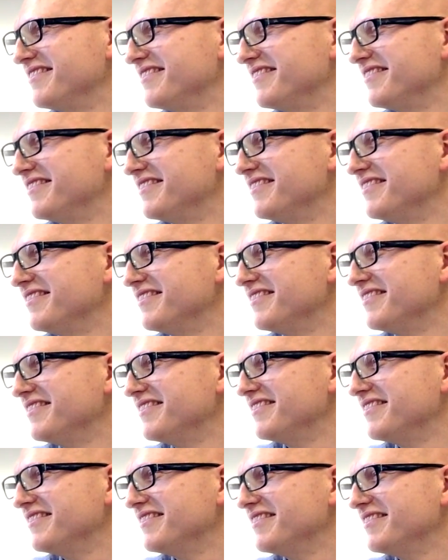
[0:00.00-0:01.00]

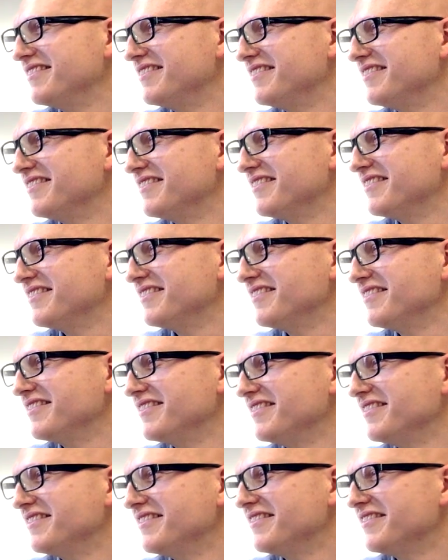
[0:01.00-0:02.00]

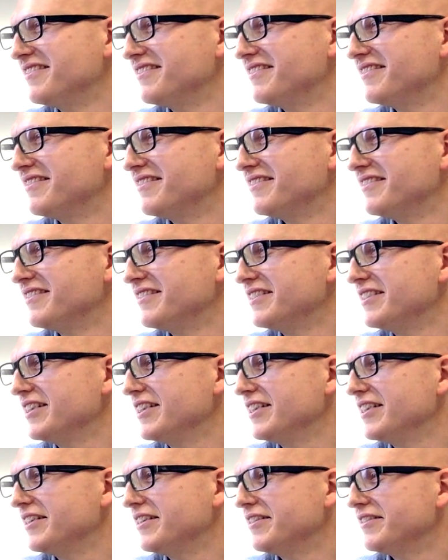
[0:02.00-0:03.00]

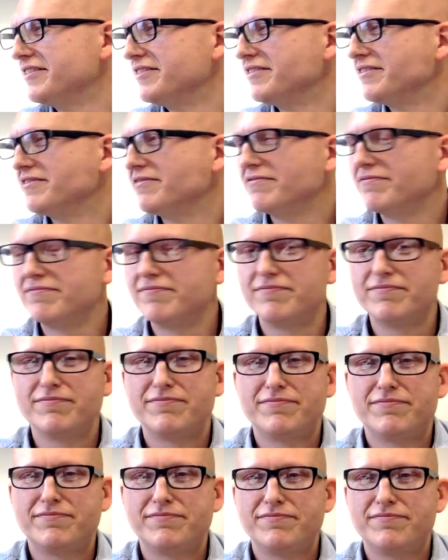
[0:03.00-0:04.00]

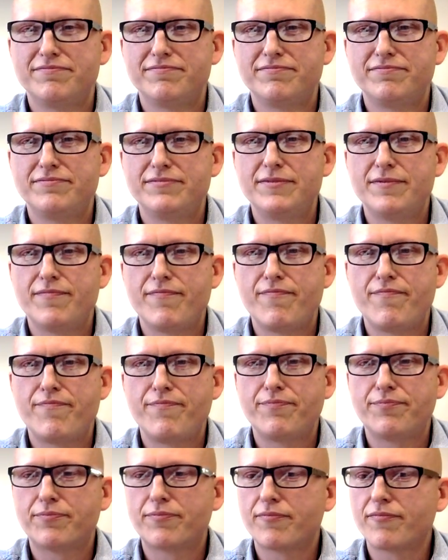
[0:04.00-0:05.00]

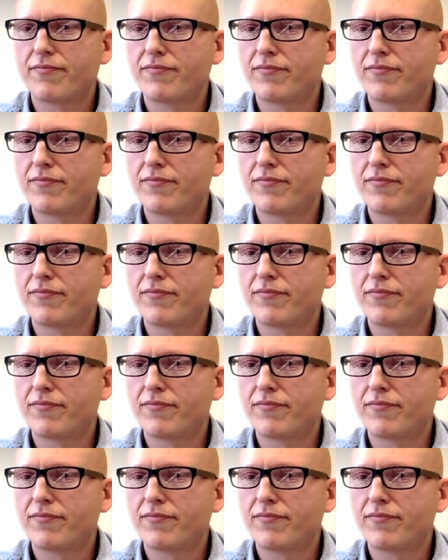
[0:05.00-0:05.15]
(silent)